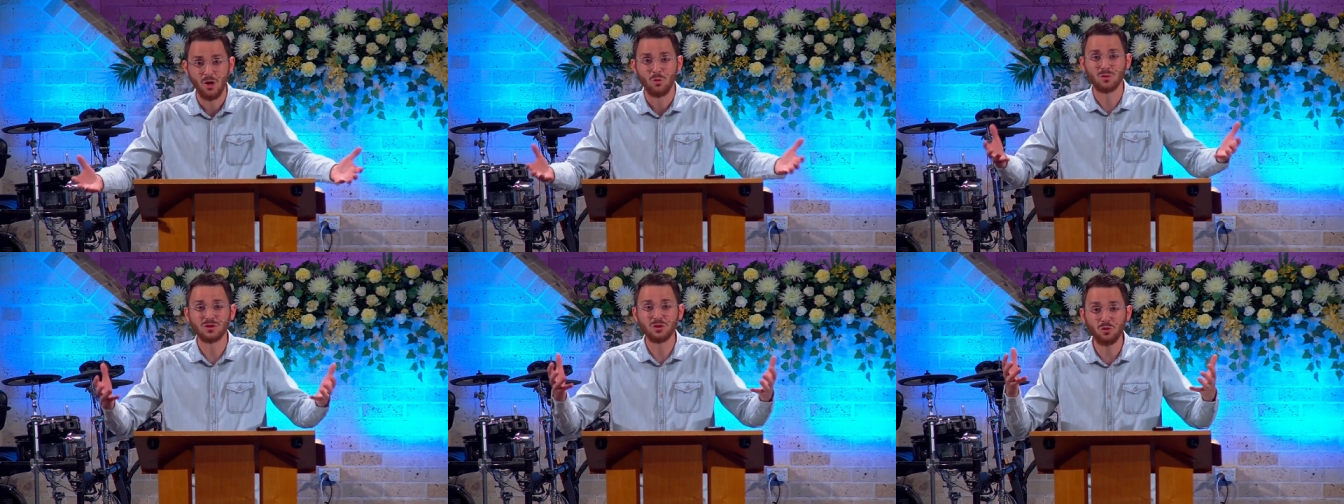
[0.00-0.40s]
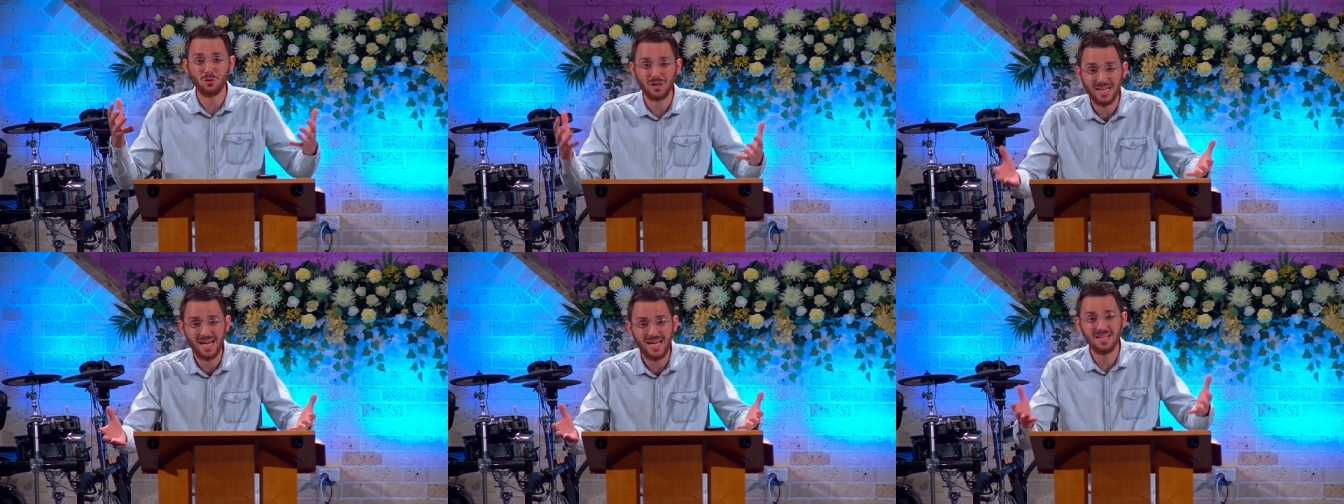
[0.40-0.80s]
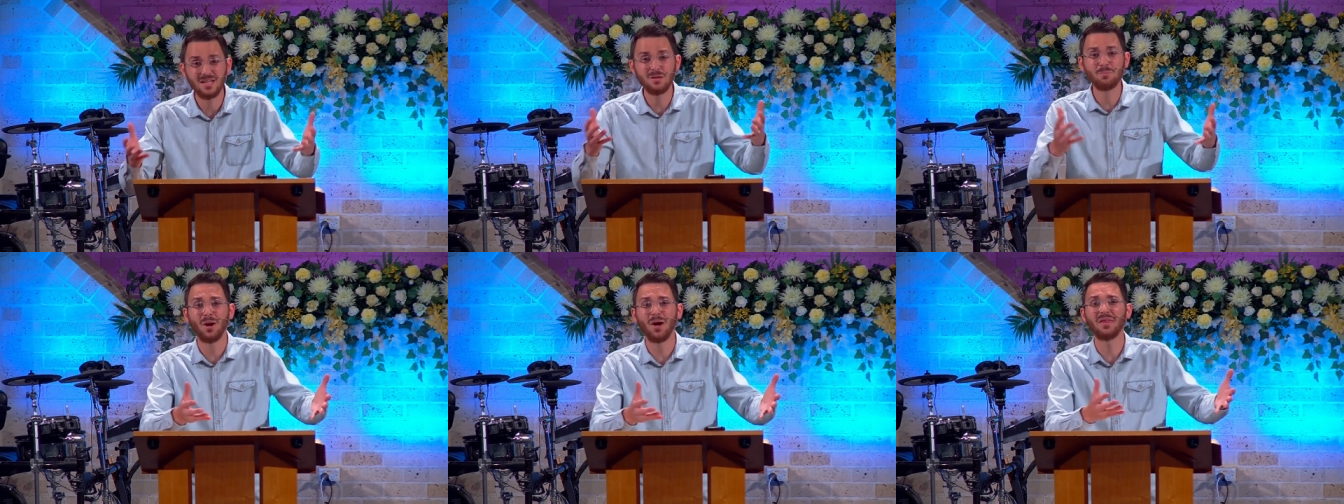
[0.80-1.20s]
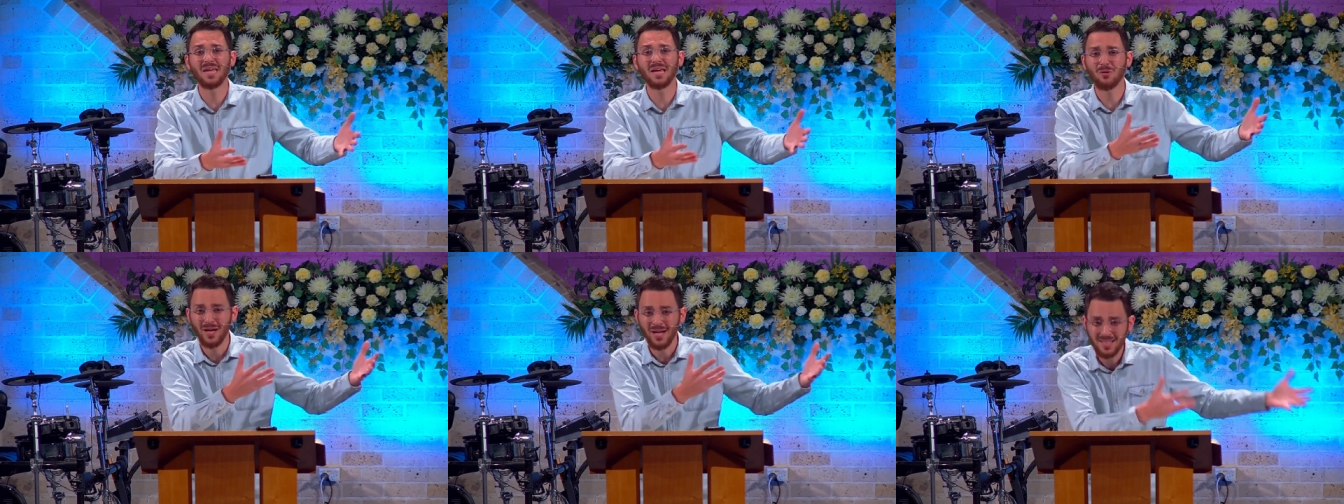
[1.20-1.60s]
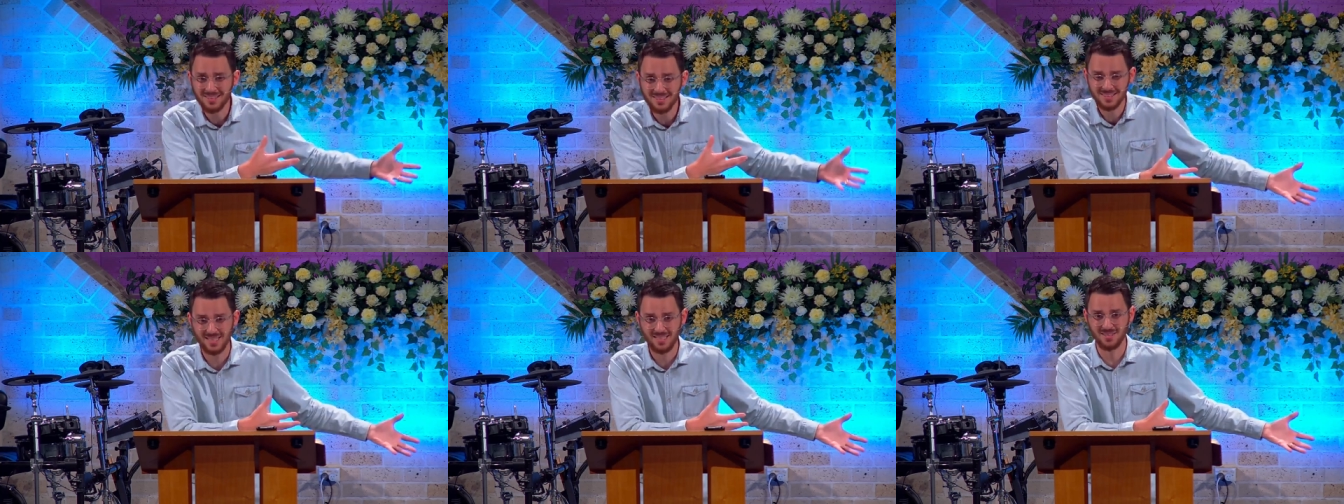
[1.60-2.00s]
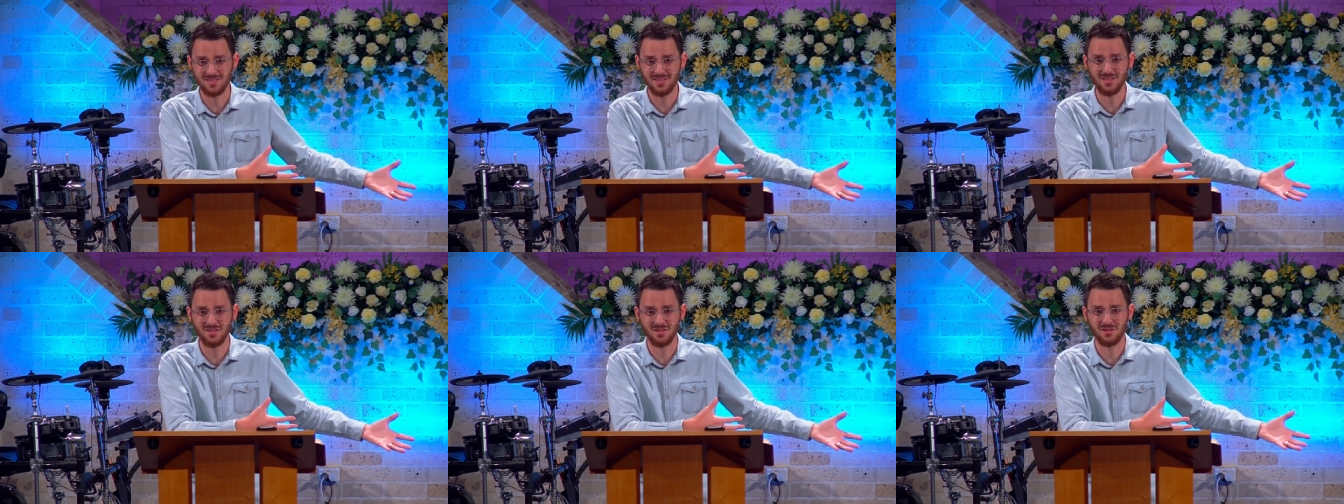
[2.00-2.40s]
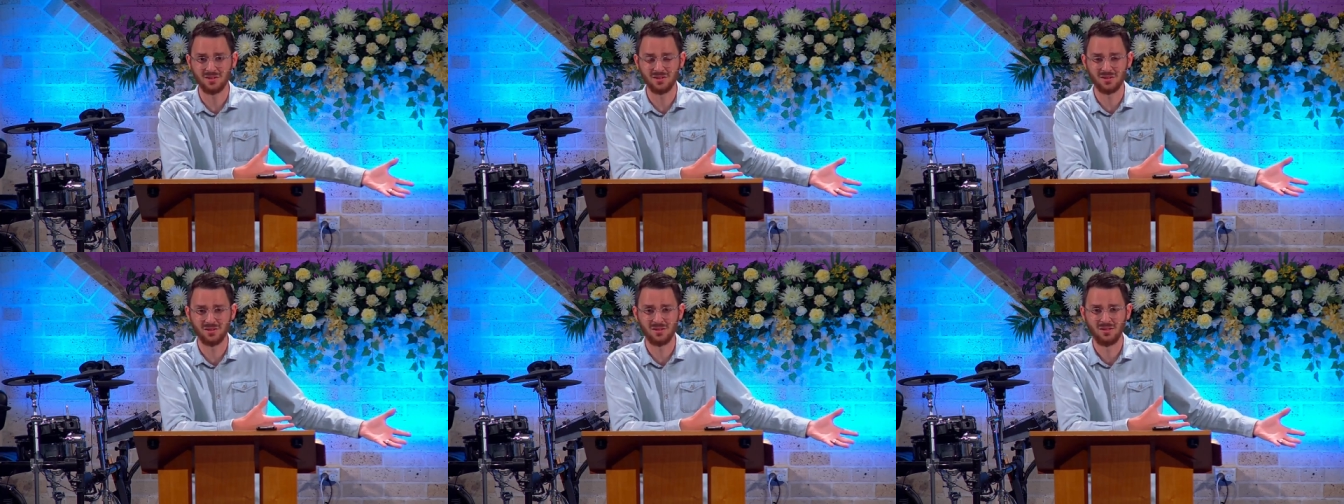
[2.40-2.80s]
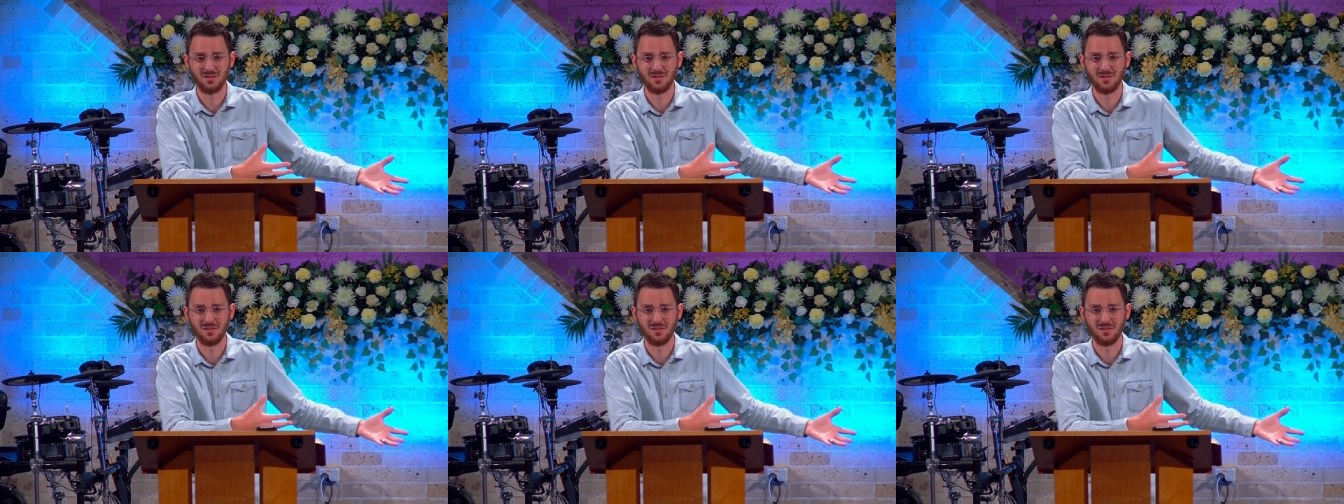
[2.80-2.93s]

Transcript: was created by their ancestors.